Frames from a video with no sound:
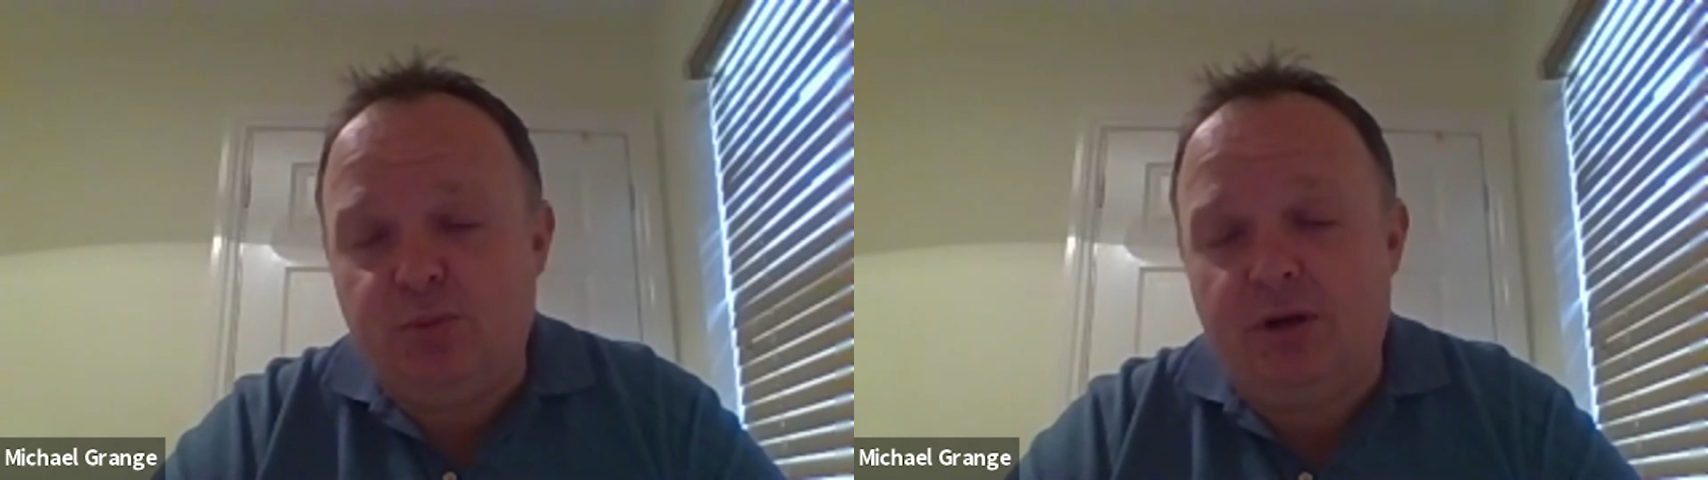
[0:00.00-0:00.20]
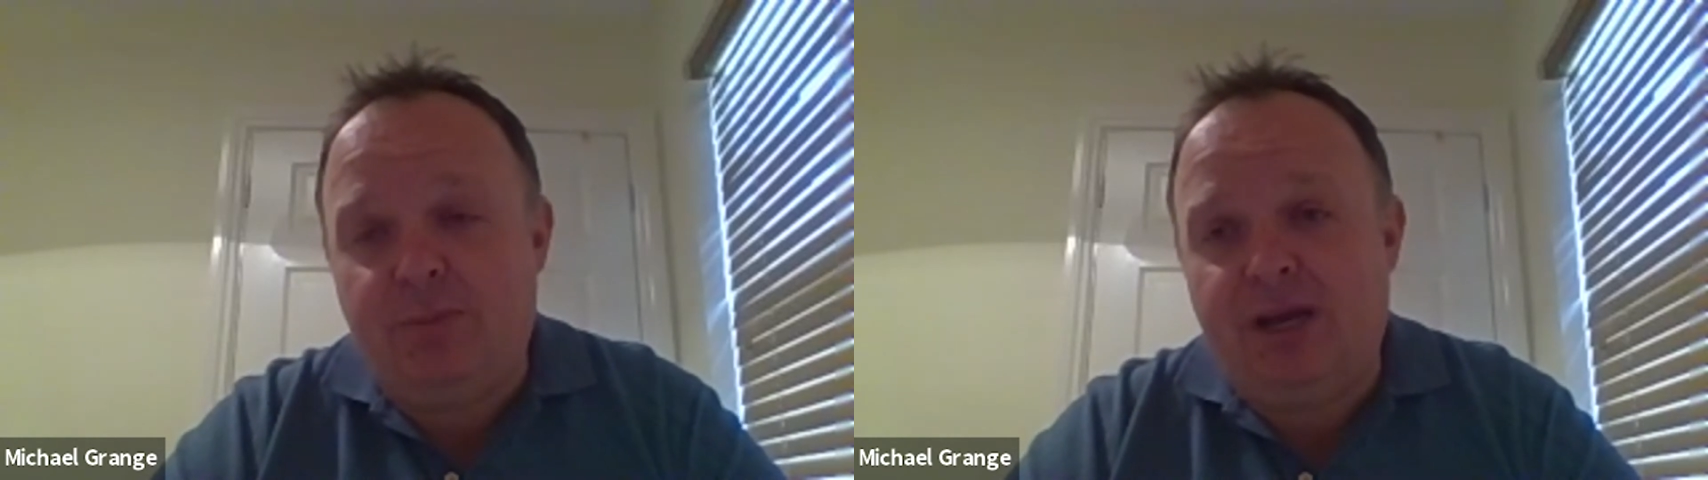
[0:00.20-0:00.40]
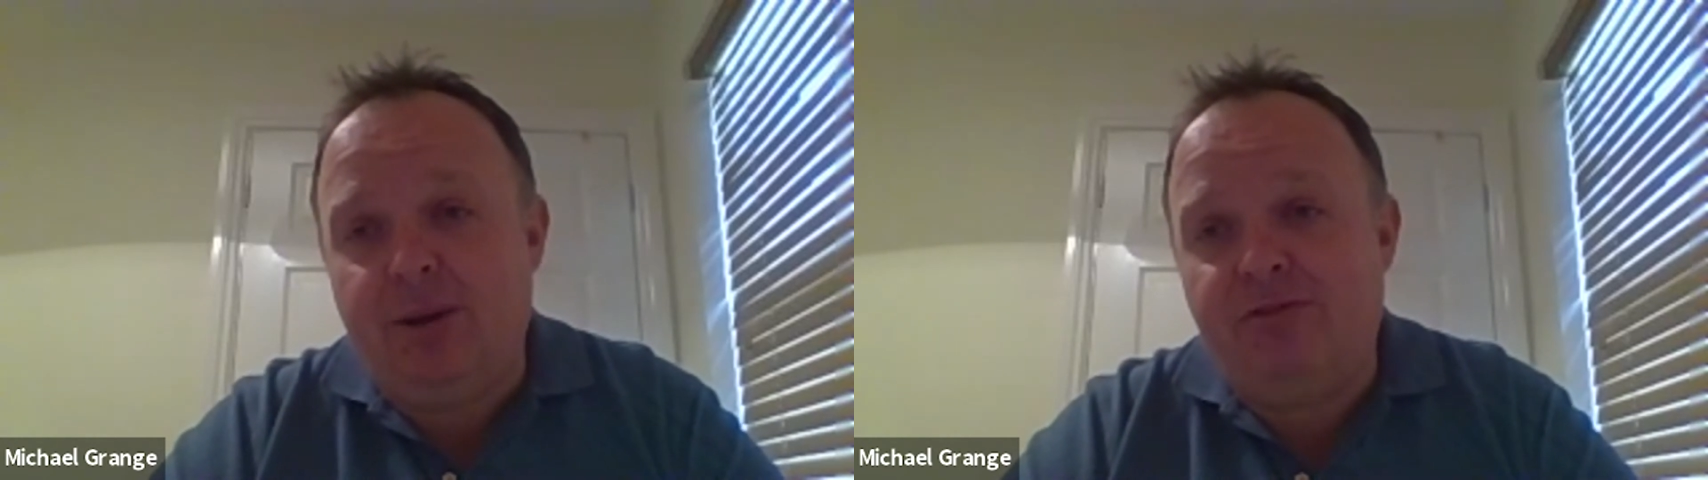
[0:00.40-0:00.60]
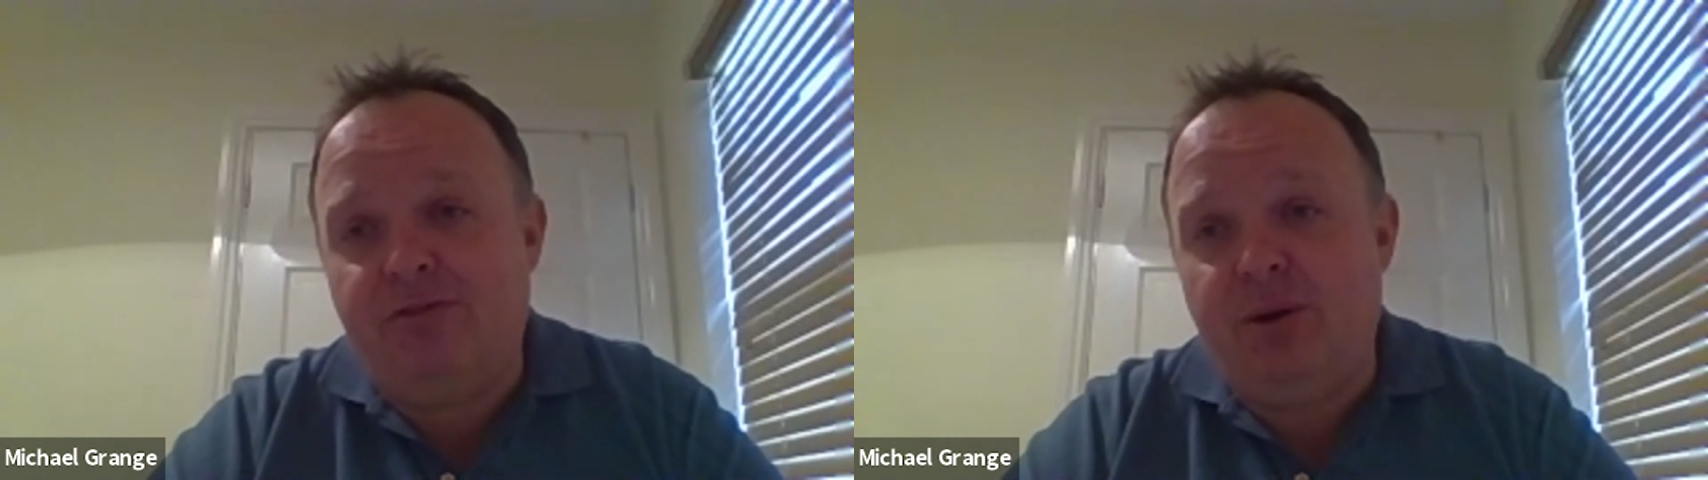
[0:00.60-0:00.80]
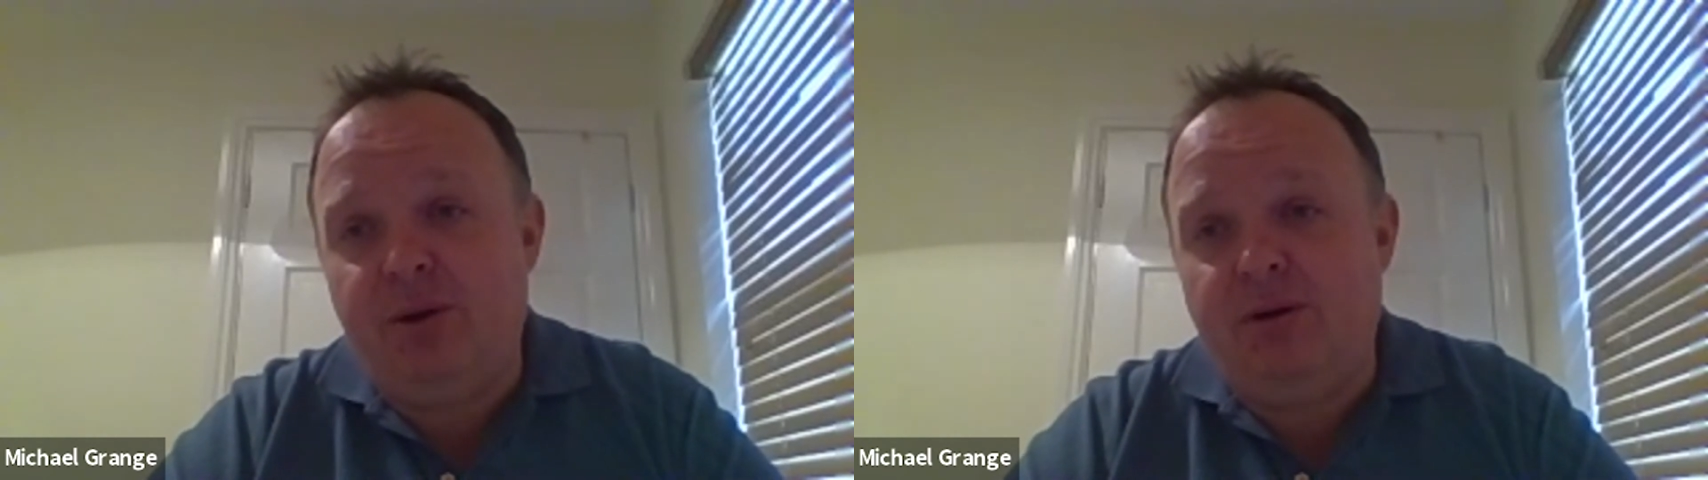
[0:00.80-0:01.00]
want to pick up the
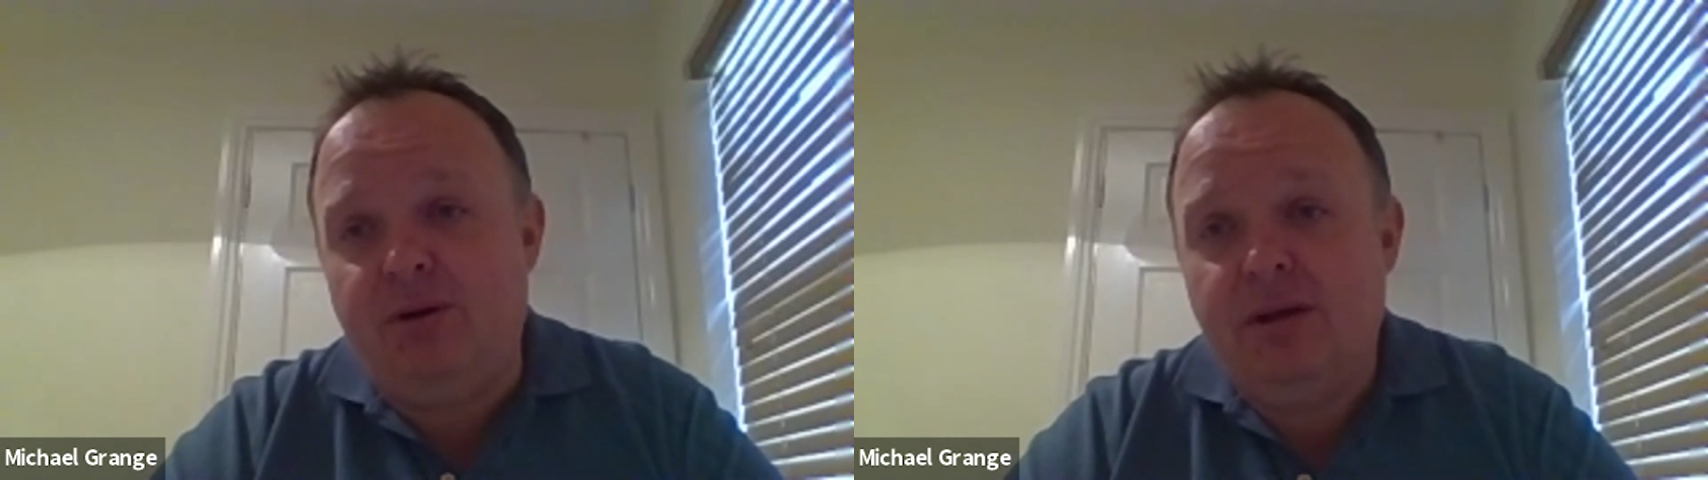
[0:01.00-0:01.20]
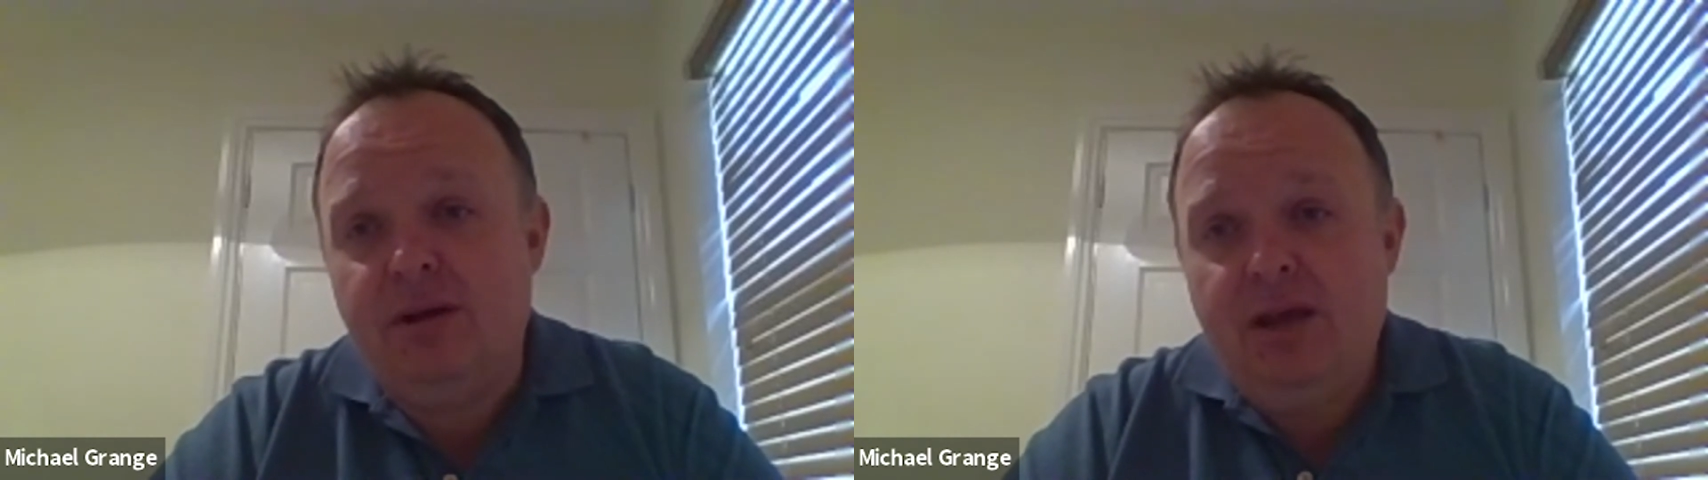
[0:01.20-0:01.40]
phone and